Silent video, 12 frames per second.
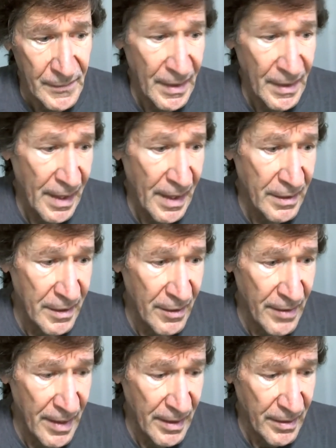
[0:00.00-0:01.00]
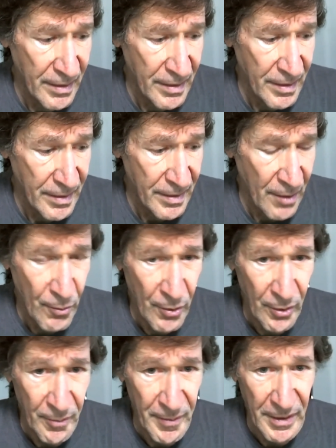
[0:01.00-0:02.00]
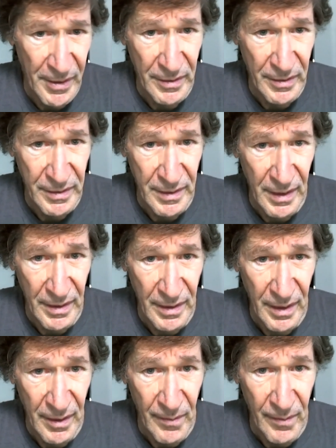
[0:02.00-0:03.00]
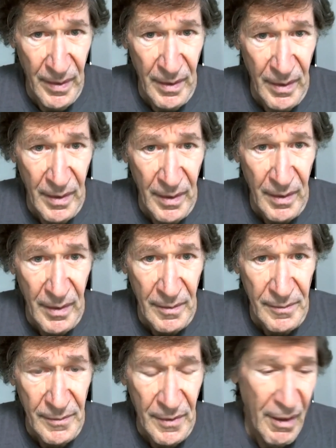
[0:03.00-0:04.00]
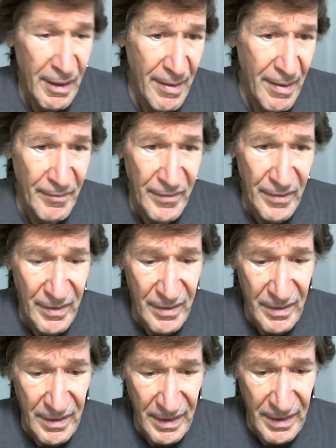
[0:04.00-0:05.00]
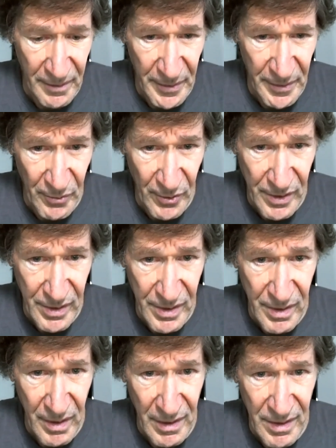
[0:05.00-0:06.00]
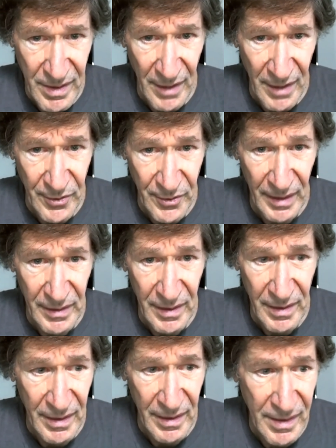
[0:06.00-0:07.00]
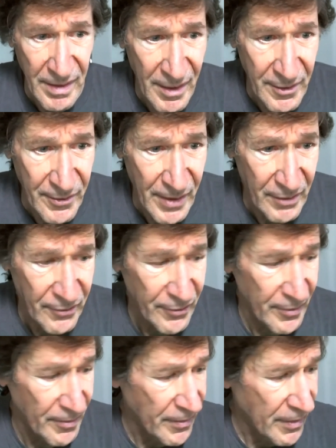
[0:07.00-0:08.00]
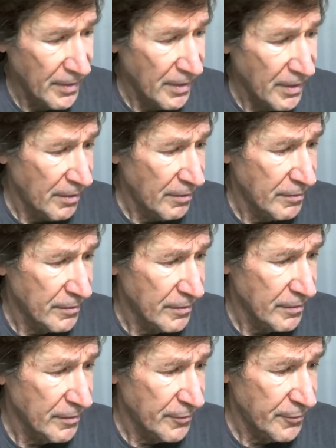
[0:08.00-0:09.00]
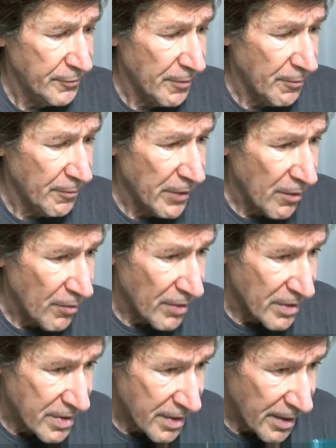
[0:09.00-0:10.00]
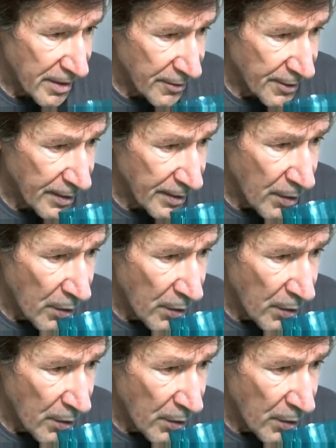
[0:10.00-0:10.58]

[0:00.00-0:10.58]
and you know, they work better. It's all right. I'm getting a bit more sidetracked from what I want to say, I think.